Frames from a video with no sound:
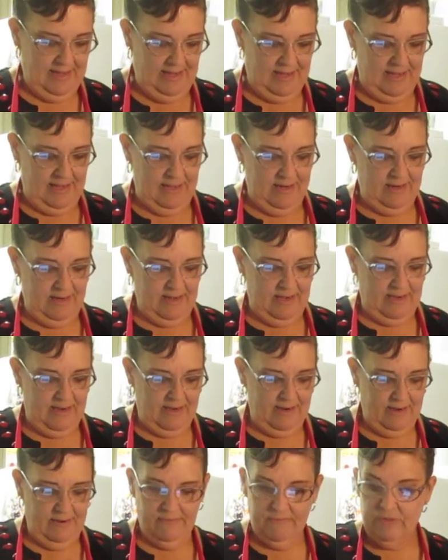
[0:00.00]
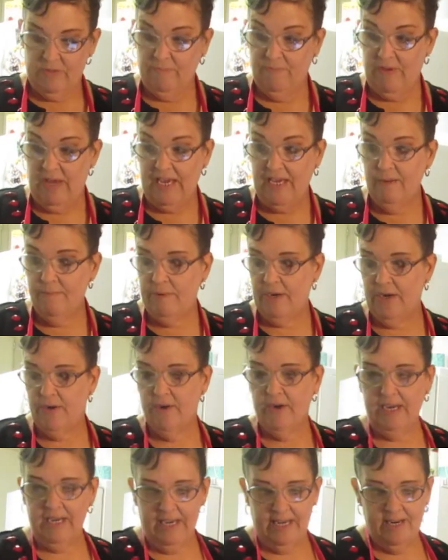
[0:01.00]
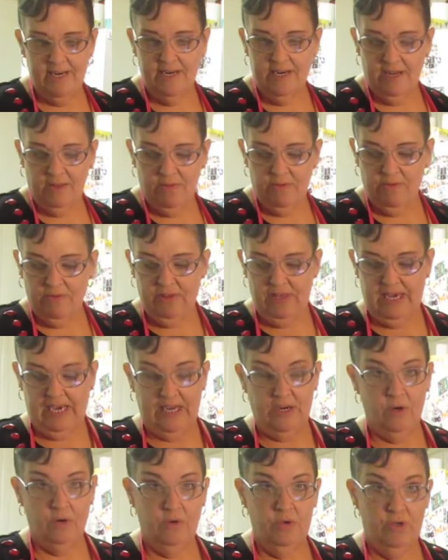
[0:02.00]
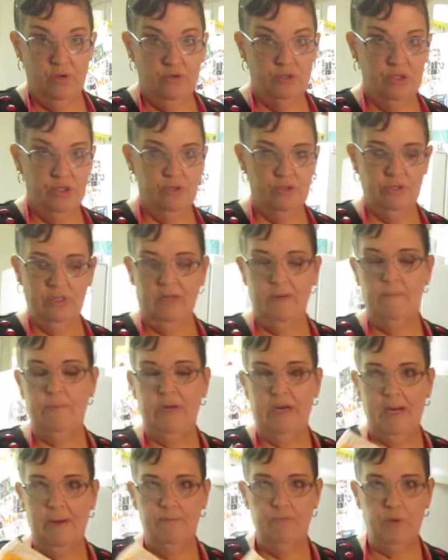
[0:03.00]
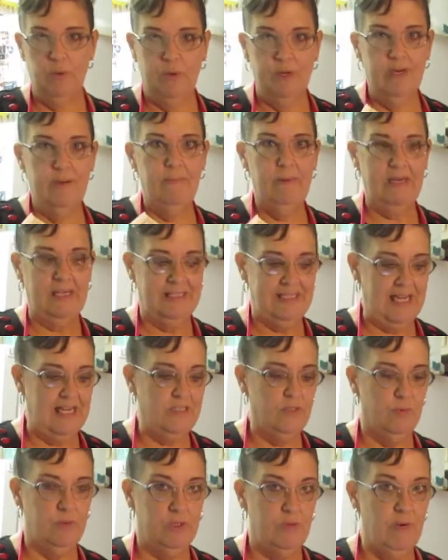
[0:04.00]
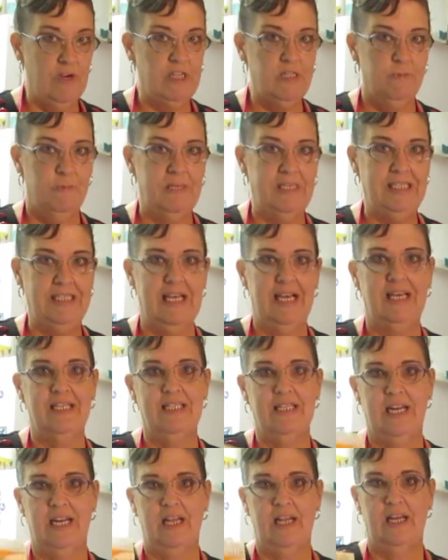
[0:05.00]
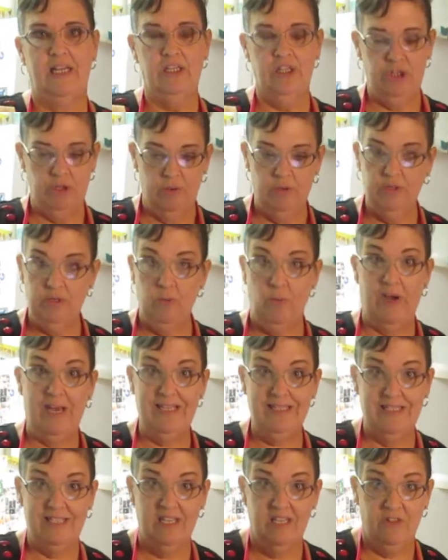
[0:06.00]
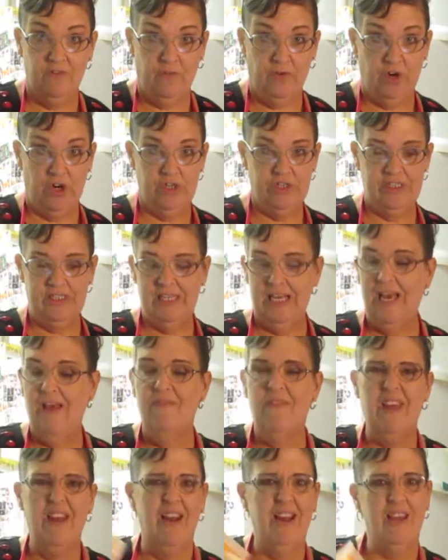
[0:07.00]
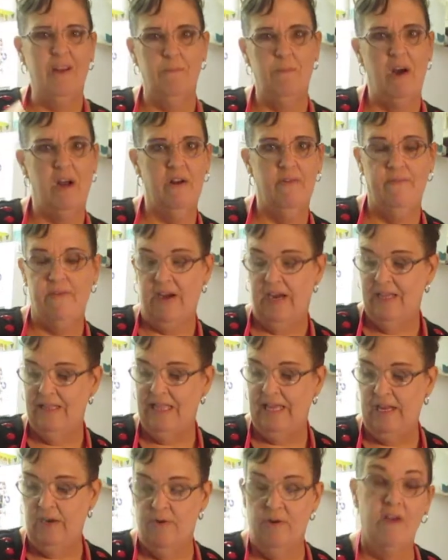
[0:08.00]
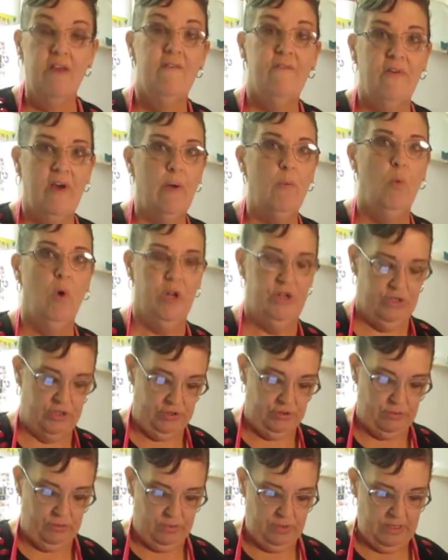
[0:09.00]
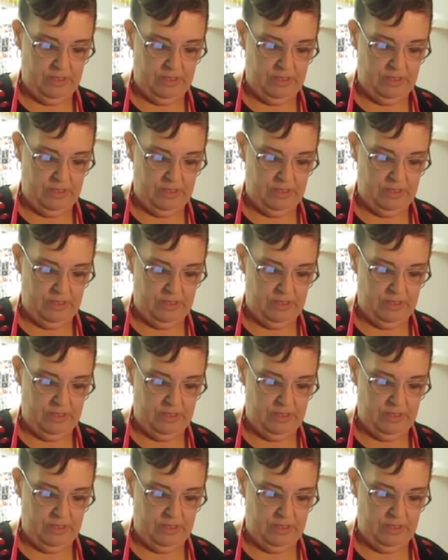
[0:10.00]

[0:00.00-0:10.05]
And some vegan butter. Again, another thing I don't use usually, but I'm doing it because that's what the recipe says, and I like to do it the way it says first. And then I can modify it later if I want to.